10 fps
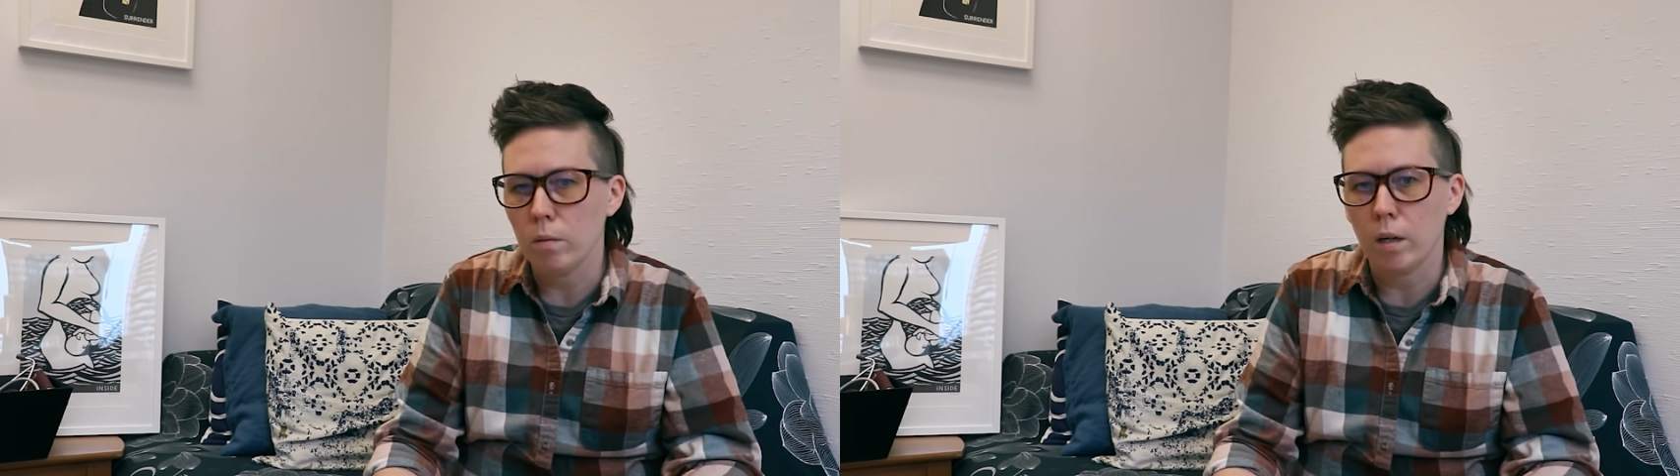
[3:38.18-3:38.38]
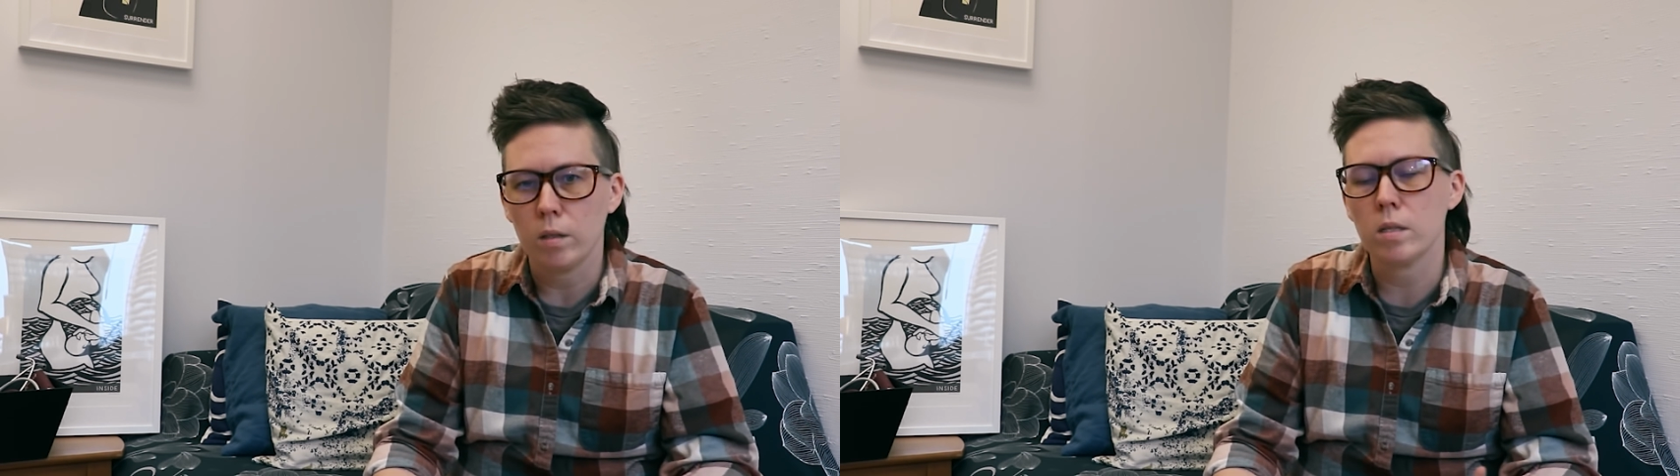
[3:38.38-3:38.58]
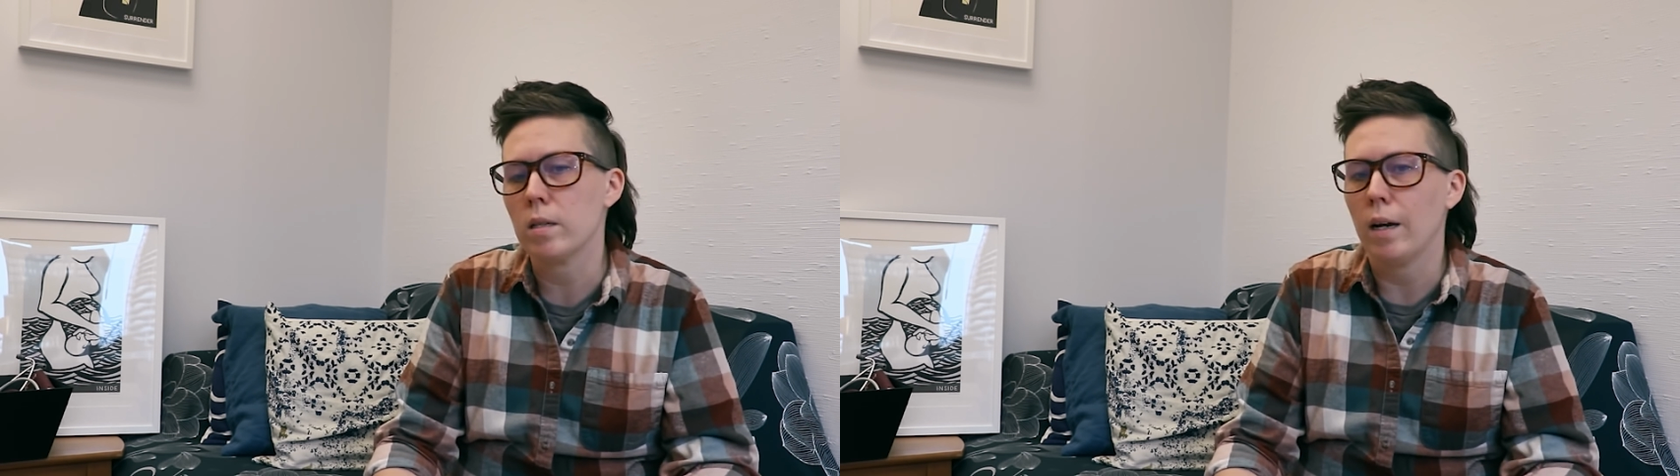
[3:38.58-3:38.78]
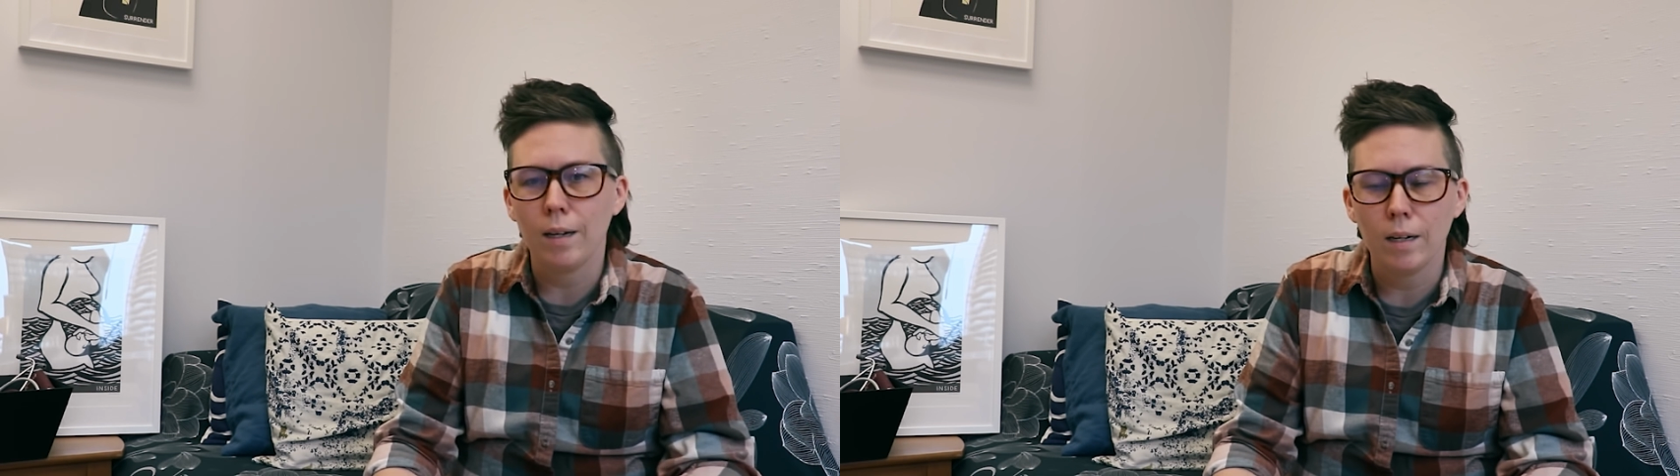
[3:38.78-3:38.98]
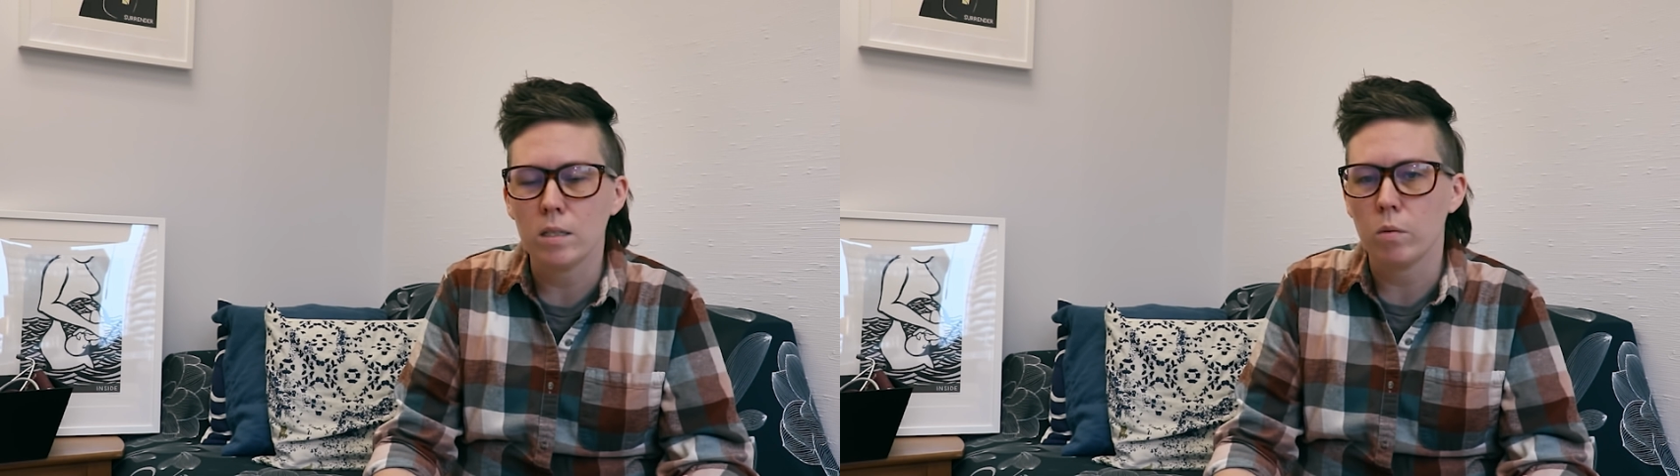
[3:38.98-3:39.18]
Our
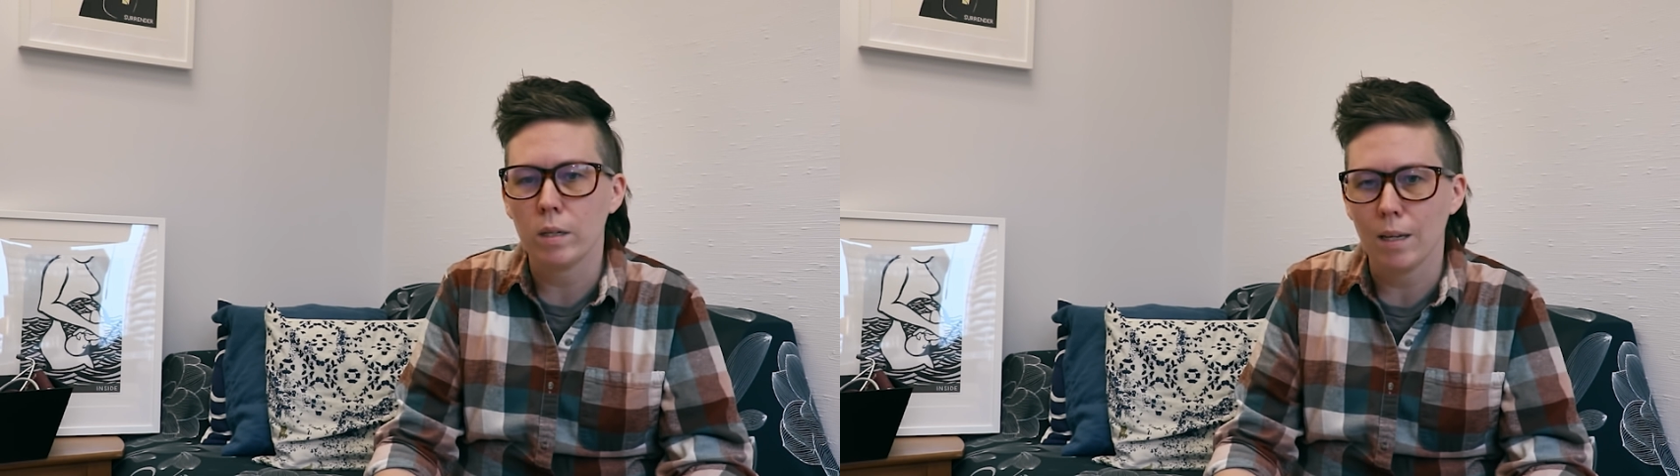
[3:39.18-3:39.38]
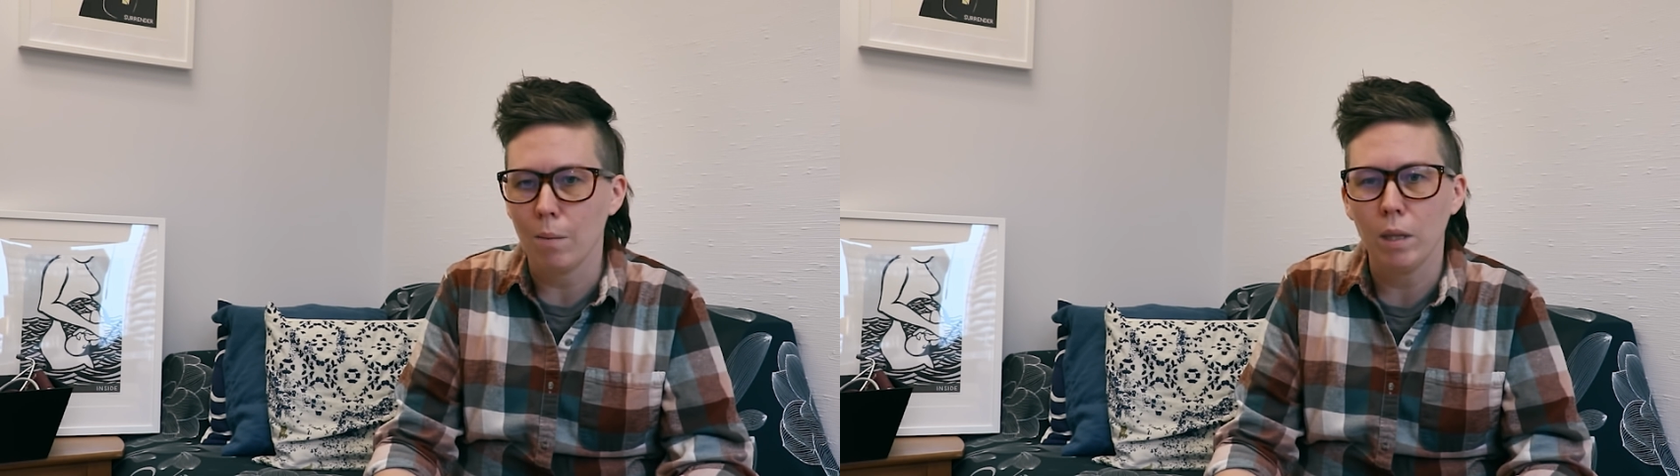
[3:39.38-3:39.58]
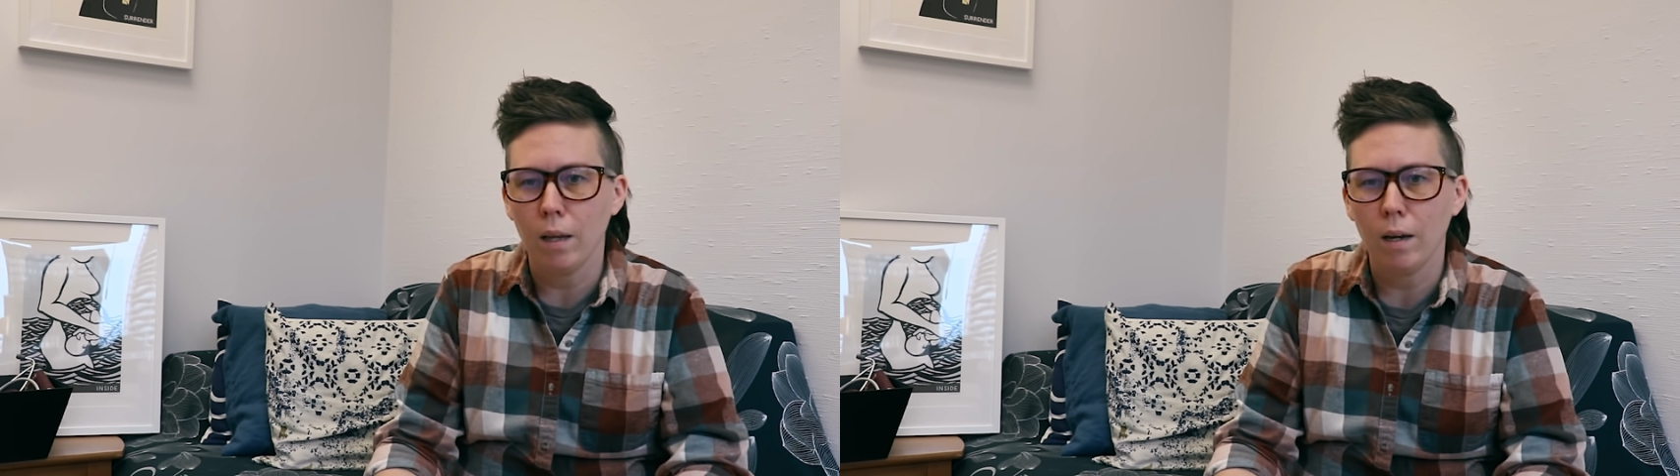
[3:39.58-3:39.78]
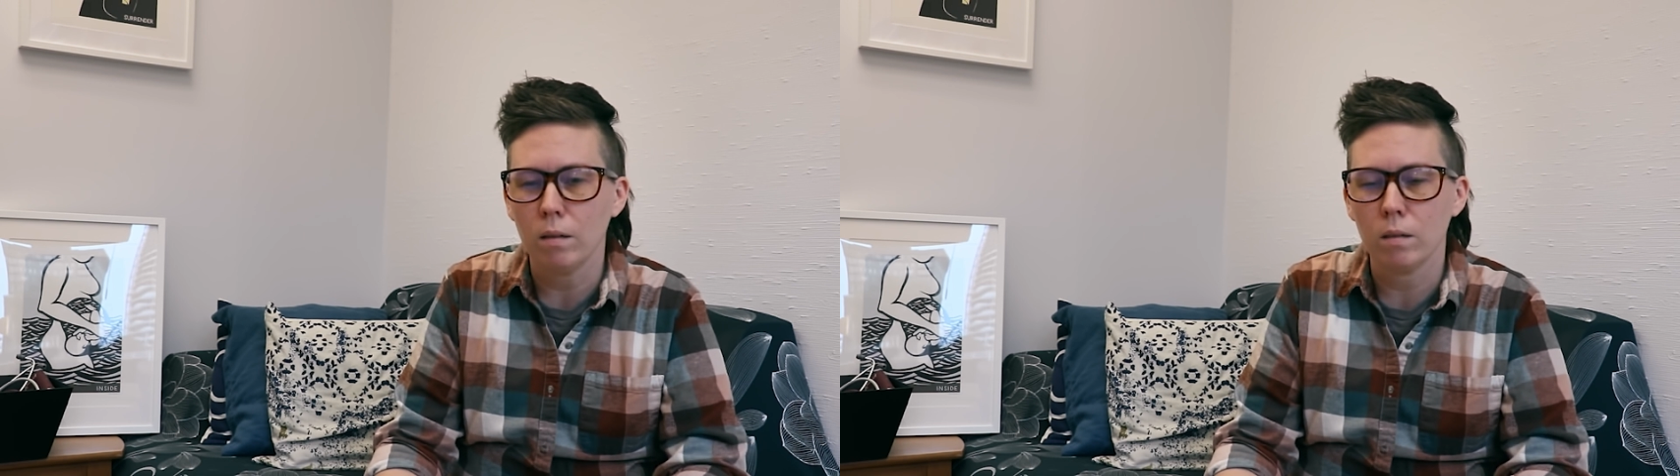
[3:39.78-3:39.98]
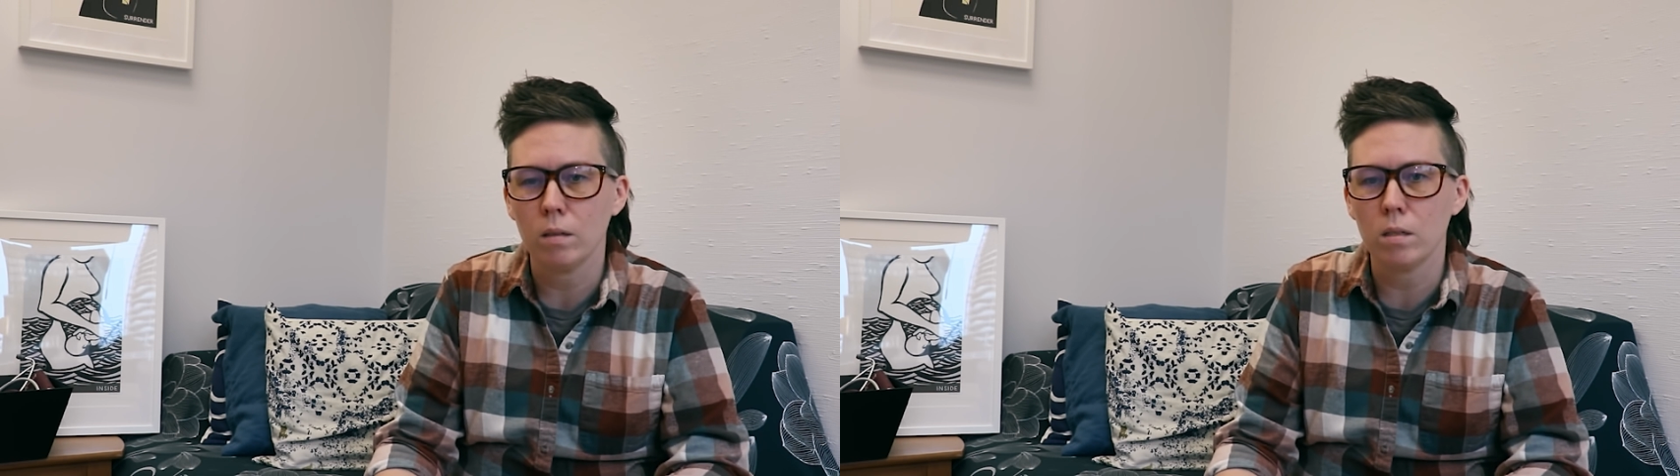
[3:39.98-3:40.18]
society needs to examine that